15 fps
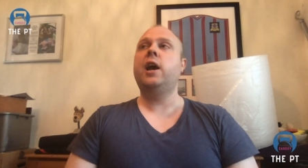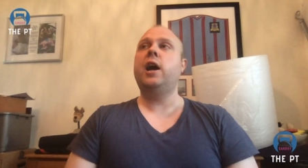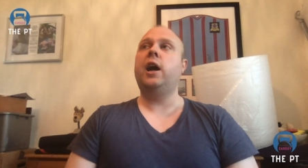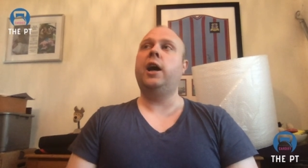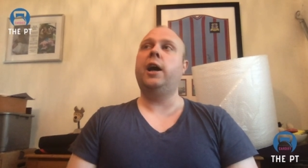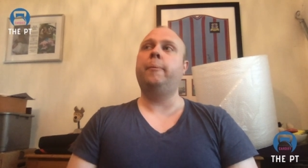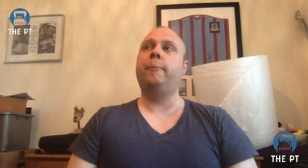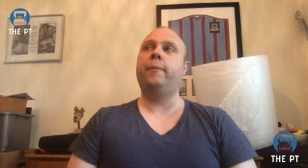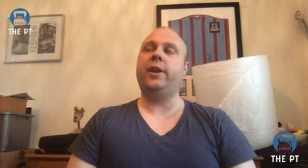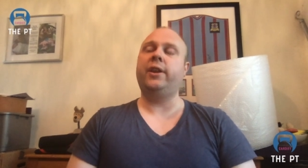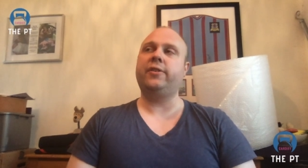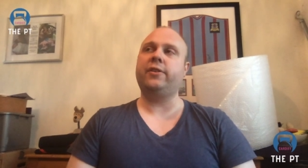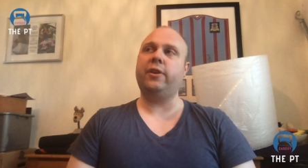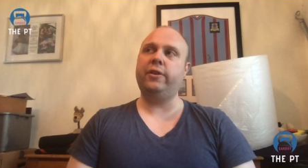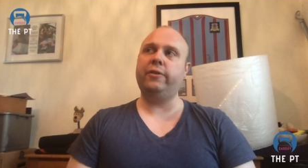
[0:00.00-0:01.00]
Um, and it's
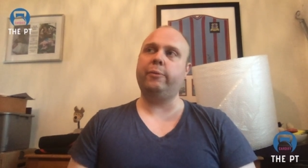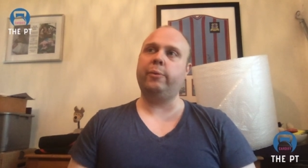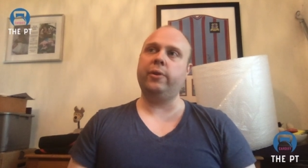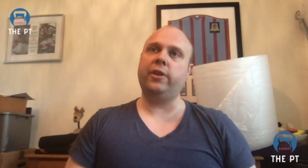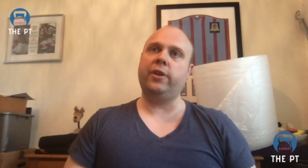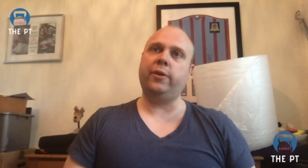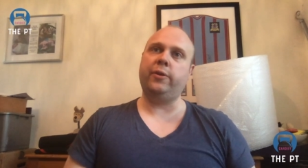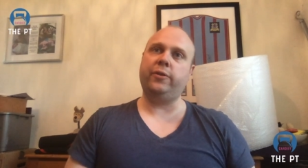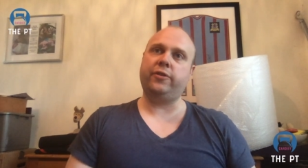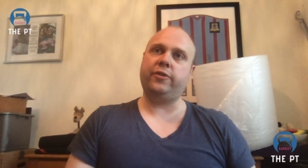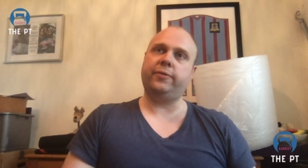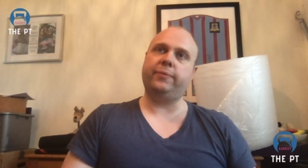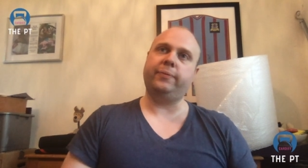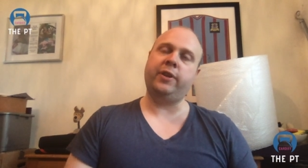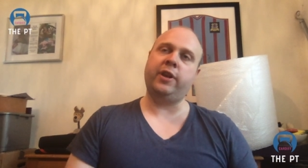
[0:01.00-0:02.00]
kind of one of those,
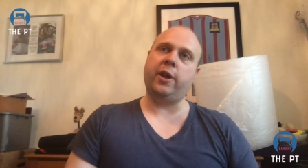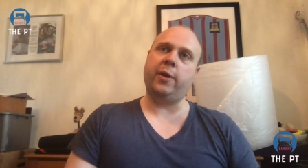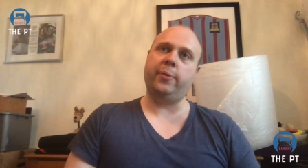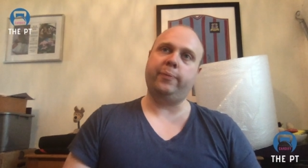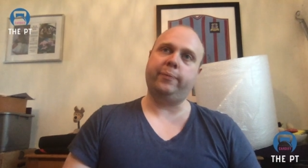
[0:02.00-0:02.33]
you know,